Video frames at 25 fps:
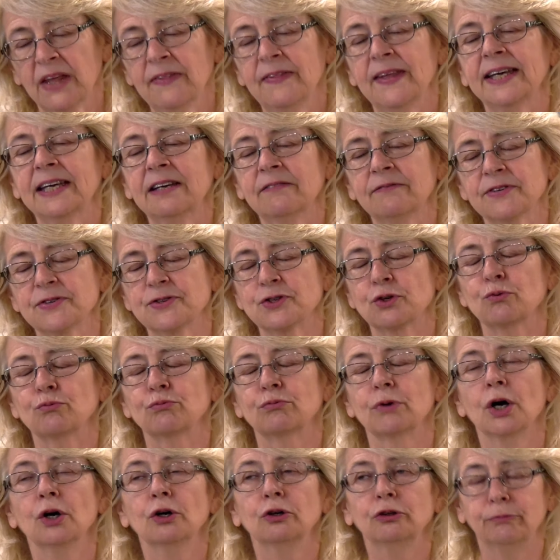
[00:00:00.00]
They give us a
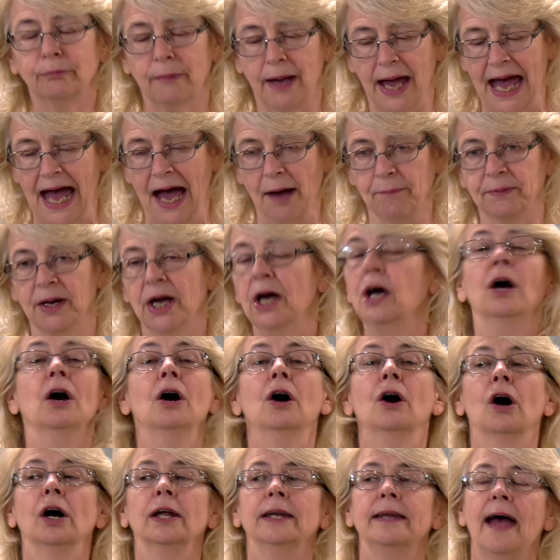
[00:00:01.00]
roadmap
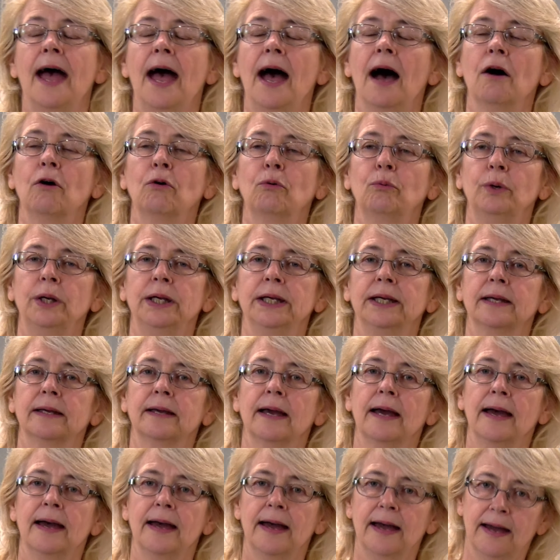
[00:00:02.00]
on how we
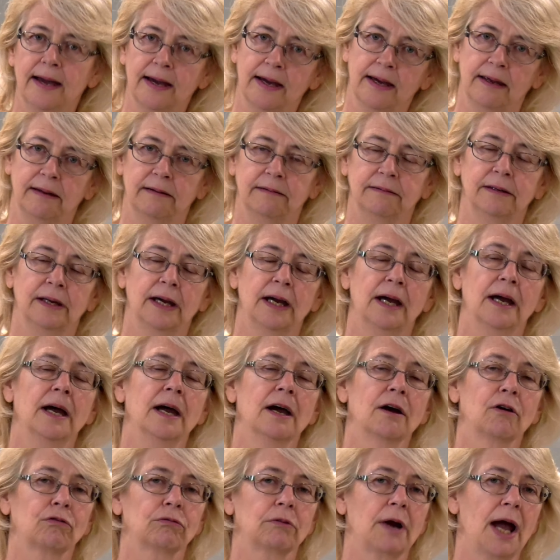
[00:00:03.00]
can
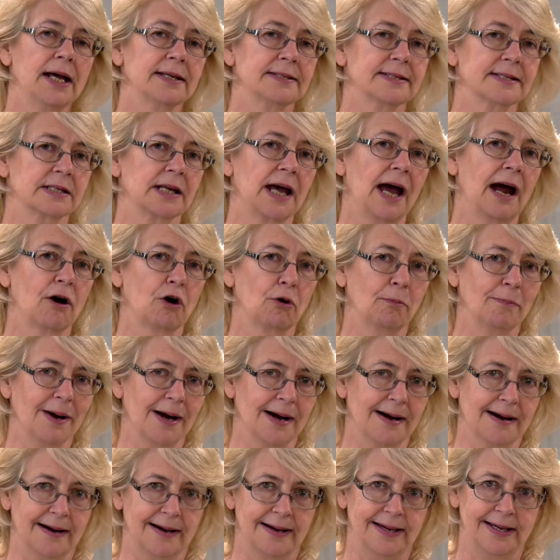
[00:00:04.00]
rest our
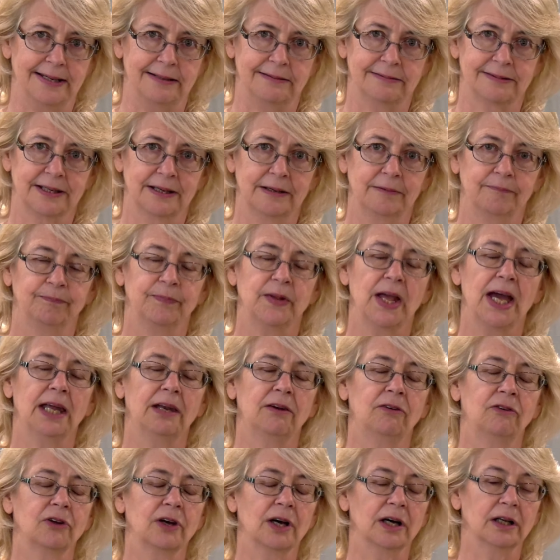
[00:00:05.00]
mind
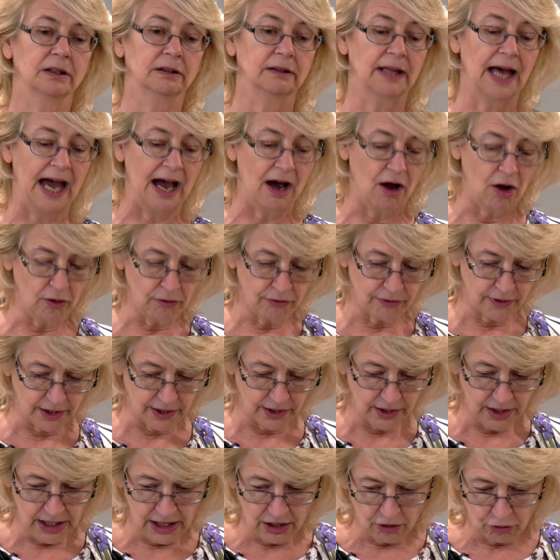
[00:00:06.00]
and allow
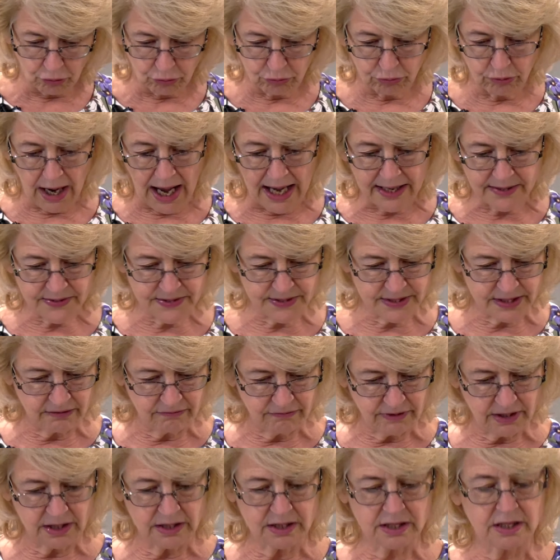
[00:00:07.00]
the rest
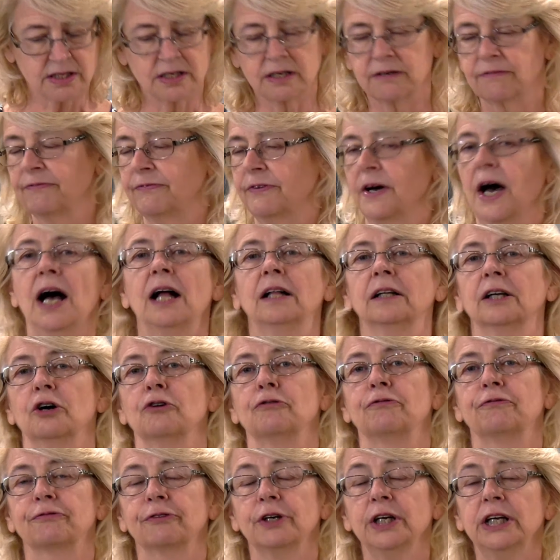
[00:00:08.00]
of it to
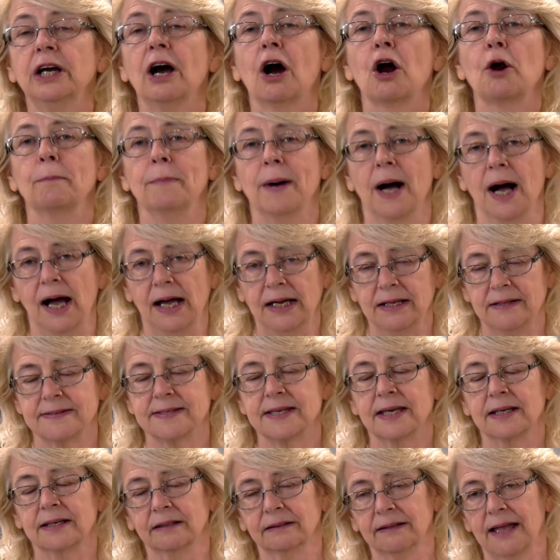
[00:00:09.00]
follow. Free our
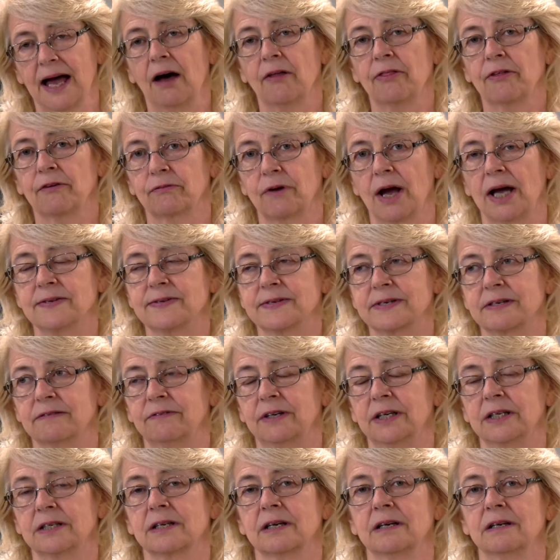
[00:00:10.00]
minds and allow the rest
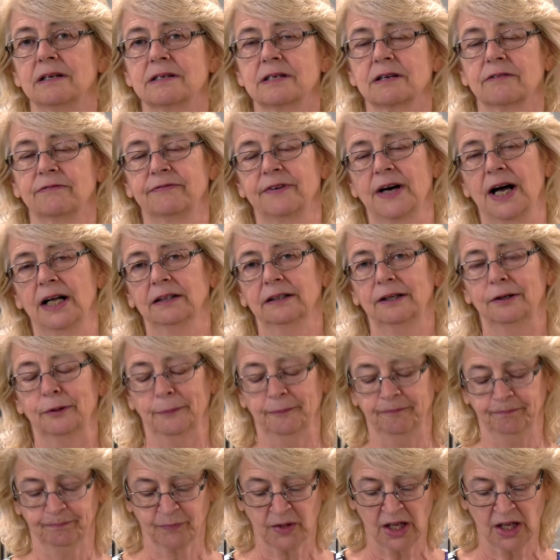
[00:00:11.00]
of it to follow.